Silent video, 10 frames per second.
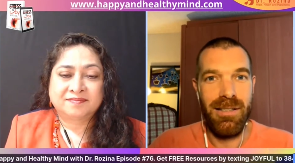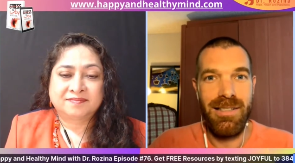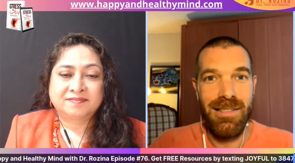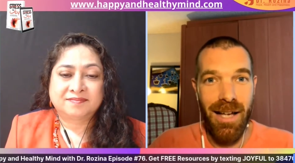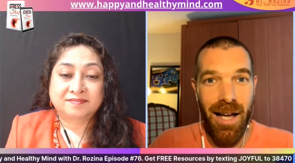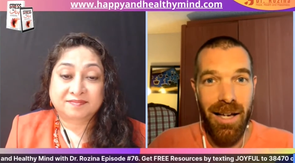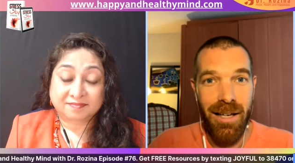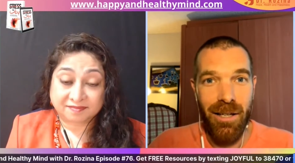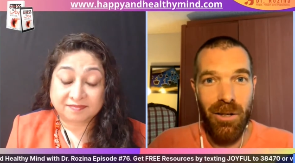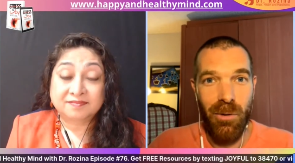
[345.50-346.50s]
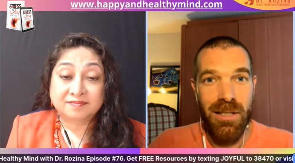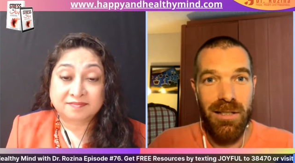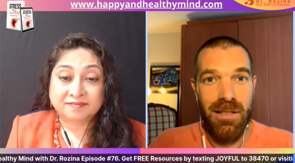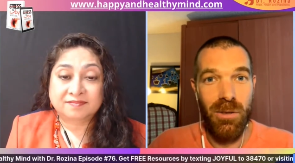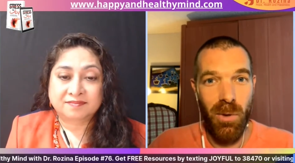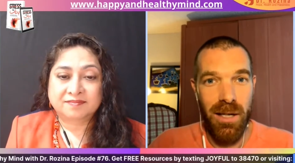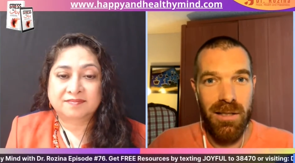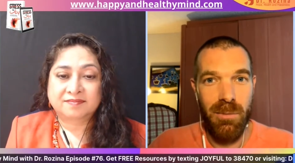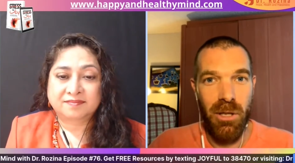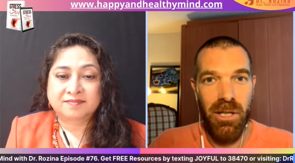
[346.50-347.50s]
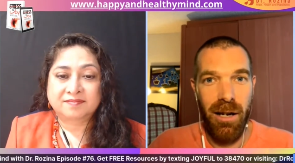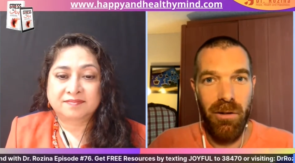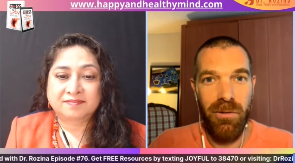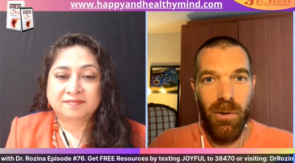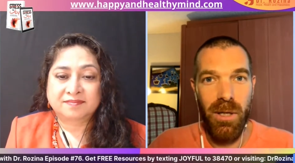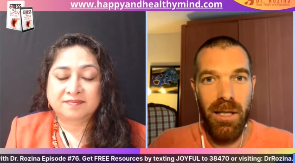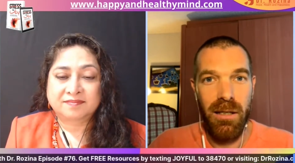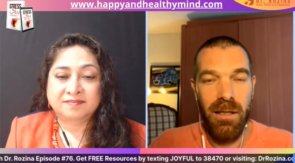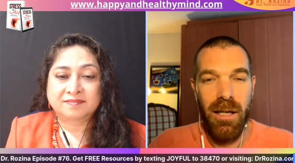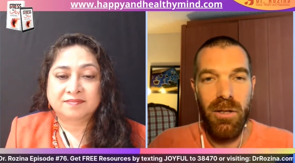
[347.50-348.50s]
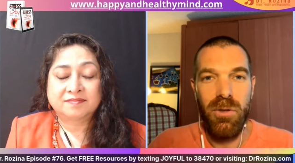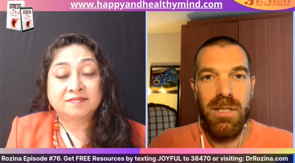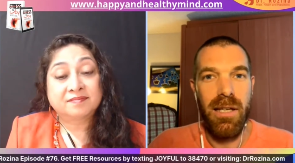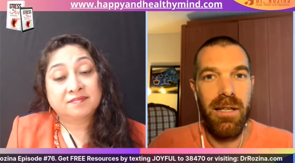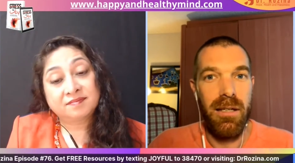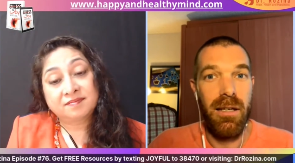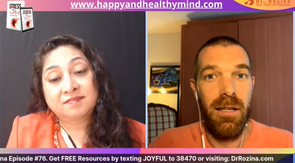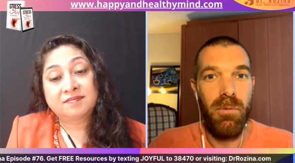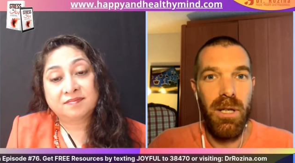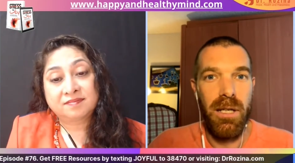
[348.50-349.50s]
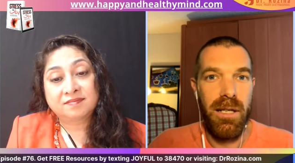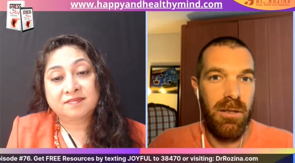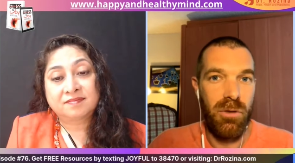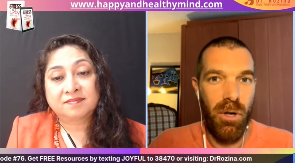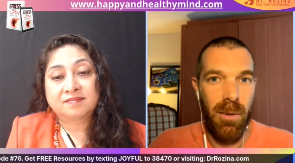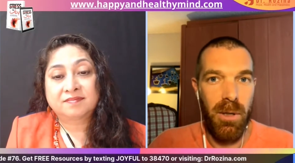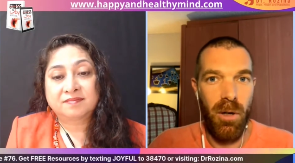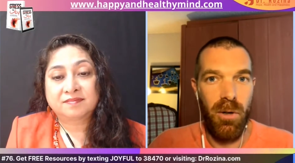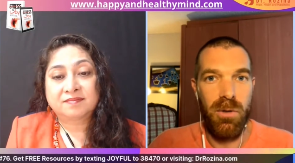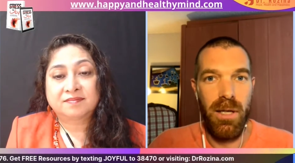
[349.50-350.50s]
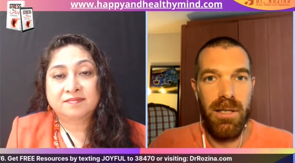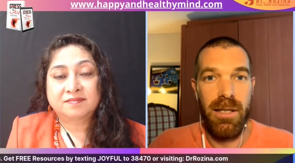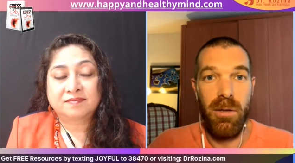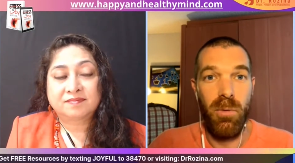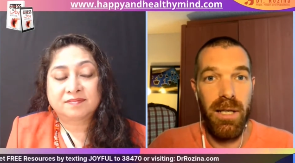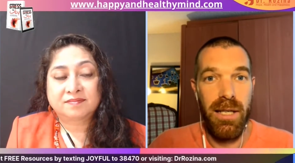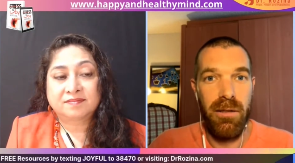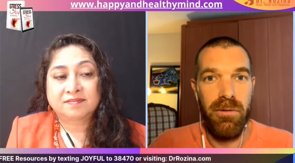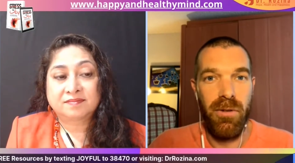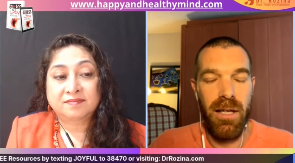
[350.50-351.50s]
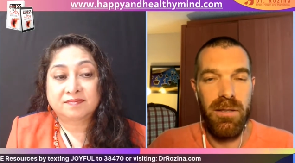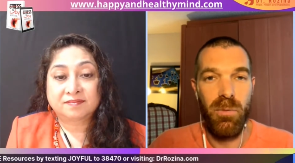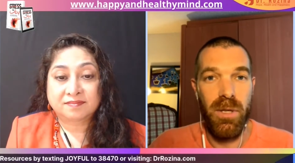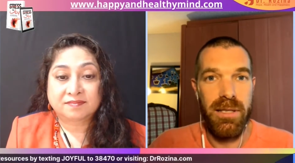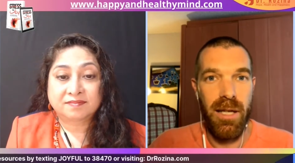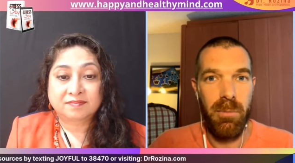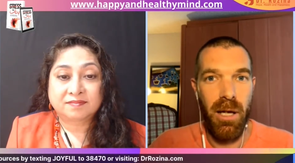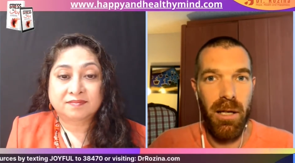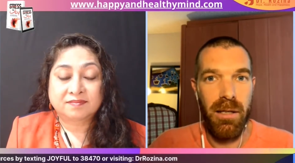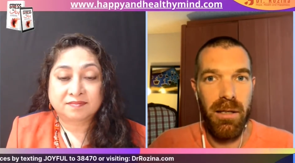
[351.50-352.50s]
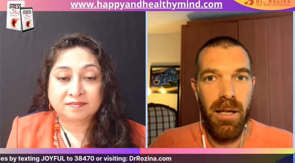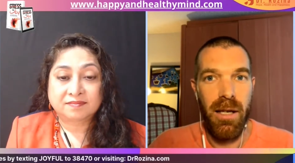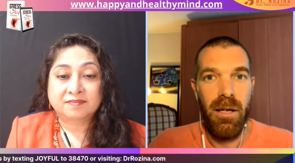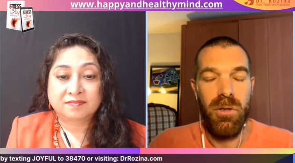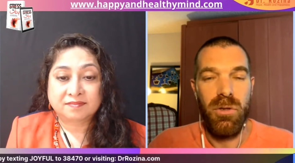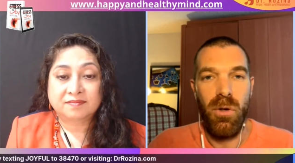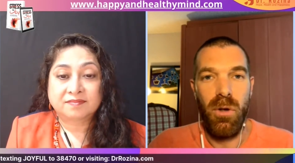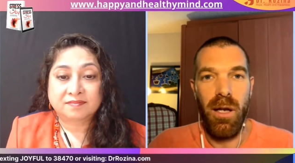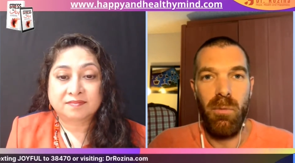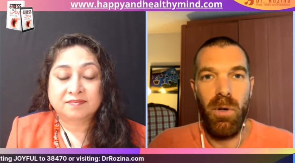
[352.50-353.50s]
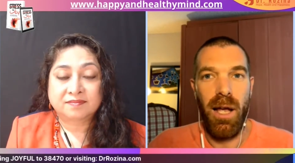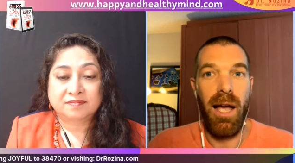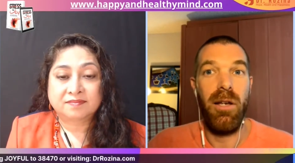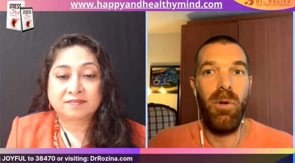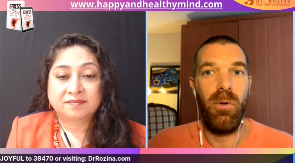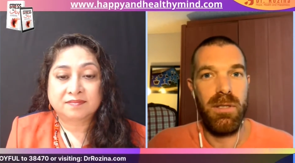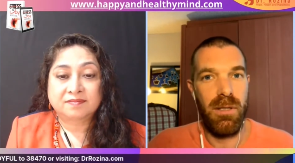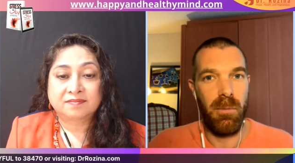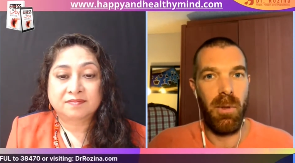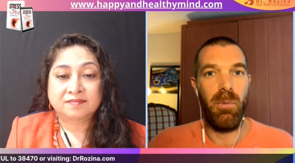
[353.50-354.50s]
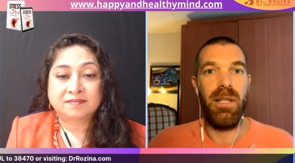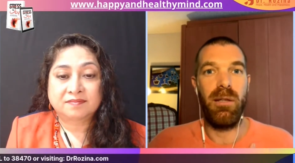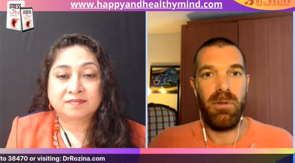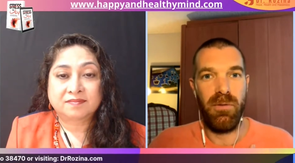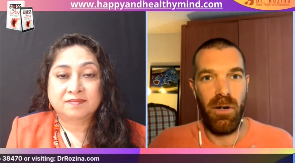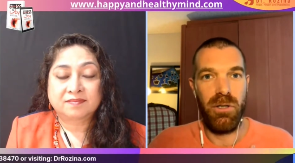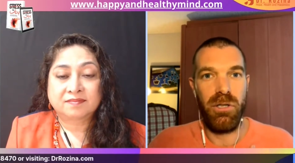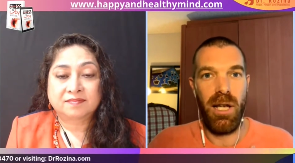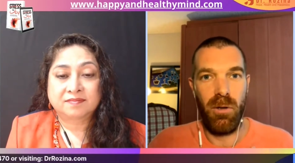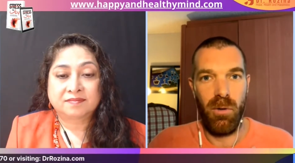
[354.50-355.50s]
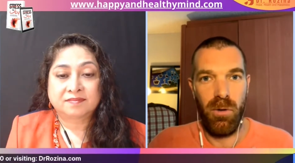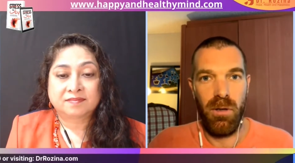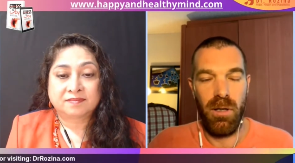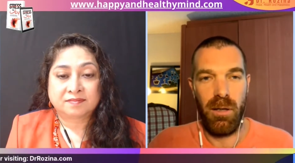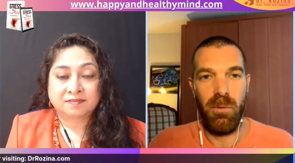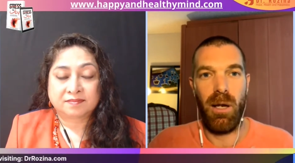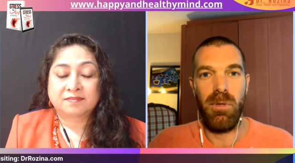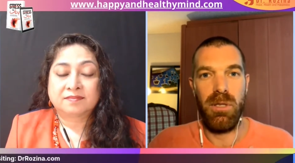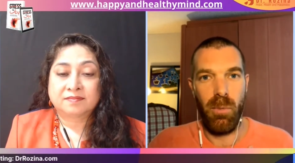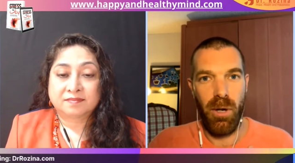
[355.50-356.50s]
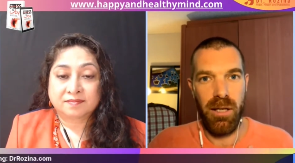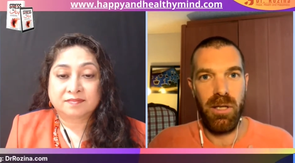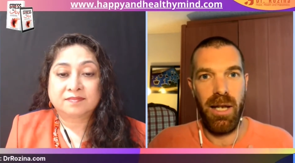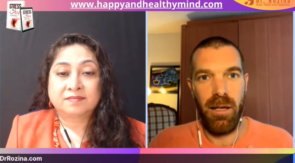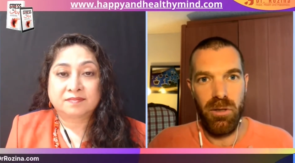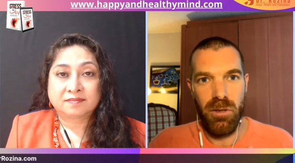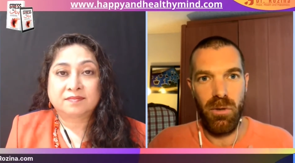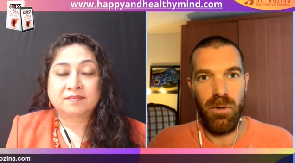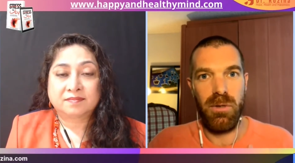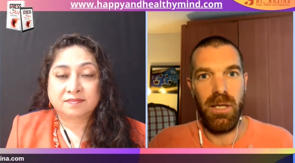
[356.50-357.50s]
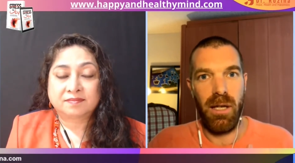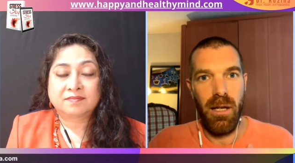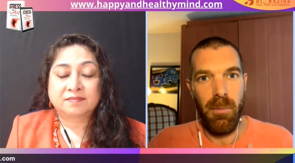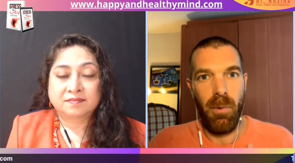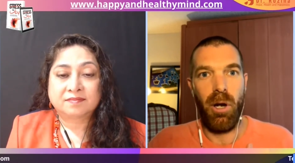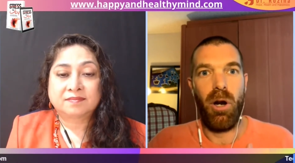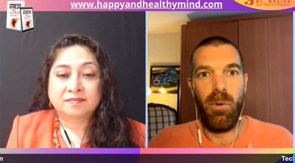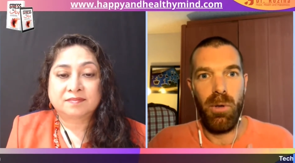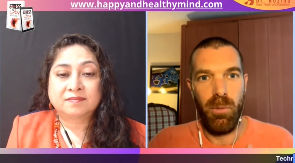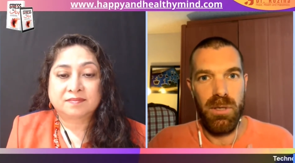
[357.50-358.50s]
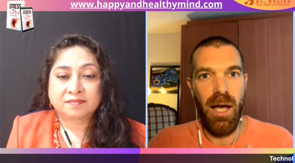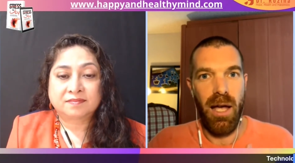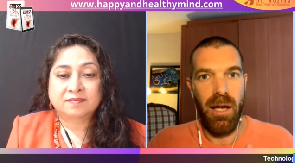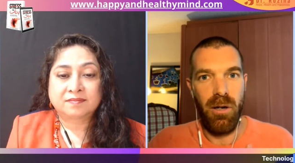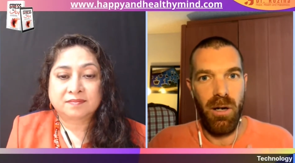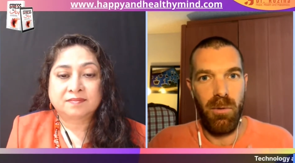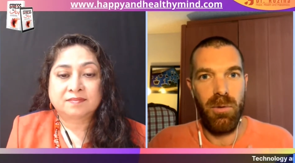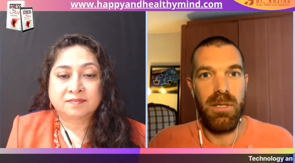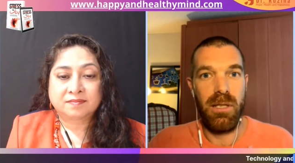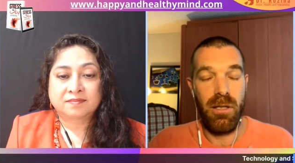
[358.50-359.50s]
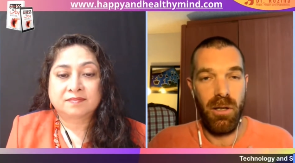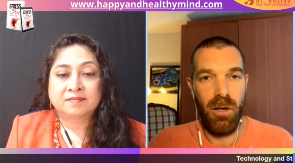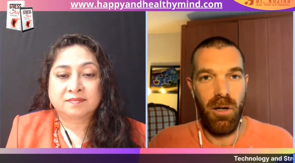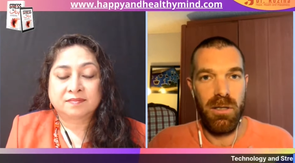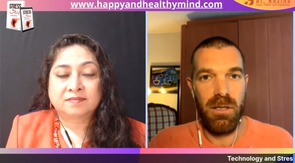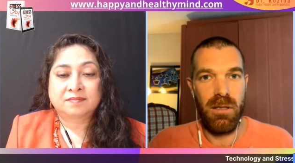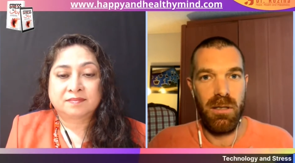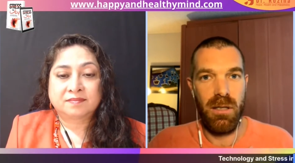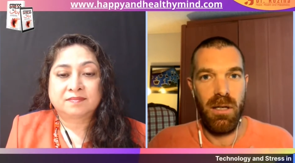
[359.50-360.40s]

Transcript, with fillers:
Speaker 1: sigh creates twice as much air flowing in. So it's and it really they describe it also as like a relief, as a reset button. So what I noticed that my breathing was very shallow. Like when I was depressed and anxious, so it's like my heart rate was higher. I was like in a constant